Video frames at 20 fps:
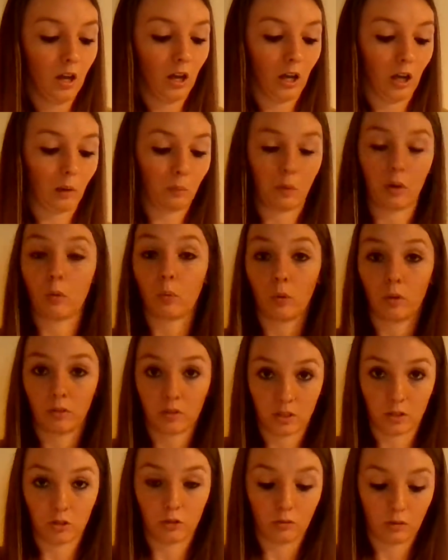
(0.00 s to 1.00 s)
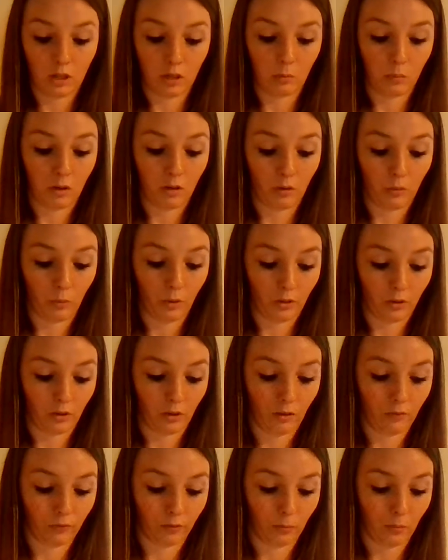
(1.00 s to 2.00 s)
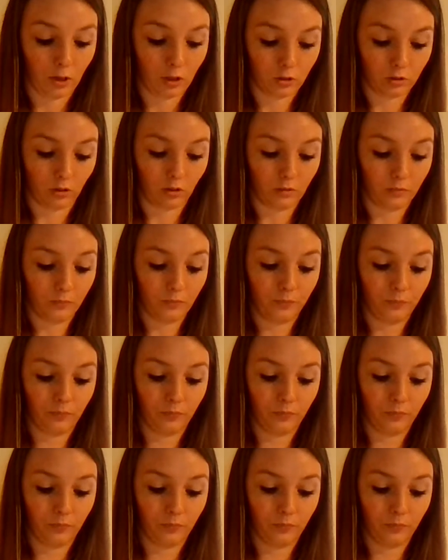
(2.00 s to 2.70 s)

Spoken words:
it will send you an email with their information.